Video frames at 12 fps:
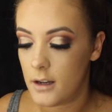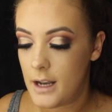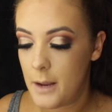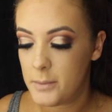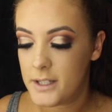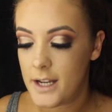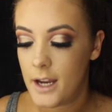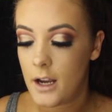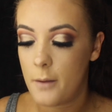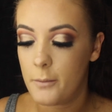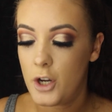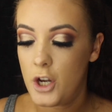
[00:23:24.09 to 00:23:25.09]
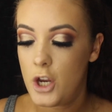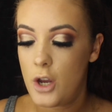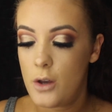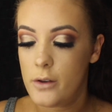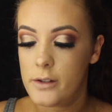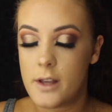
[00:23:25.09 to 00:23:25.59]
lipstick, I'm going to
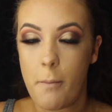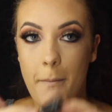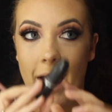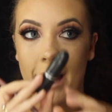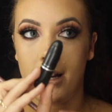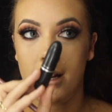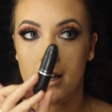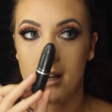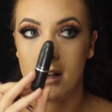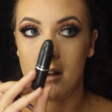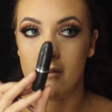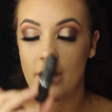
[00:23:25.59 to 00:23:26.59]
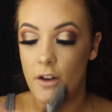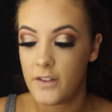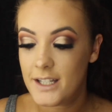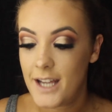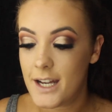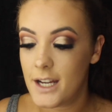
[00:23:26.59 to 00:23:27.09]
use MAC
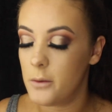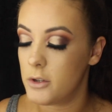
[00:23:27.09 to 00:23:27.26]
Velvet Teddy,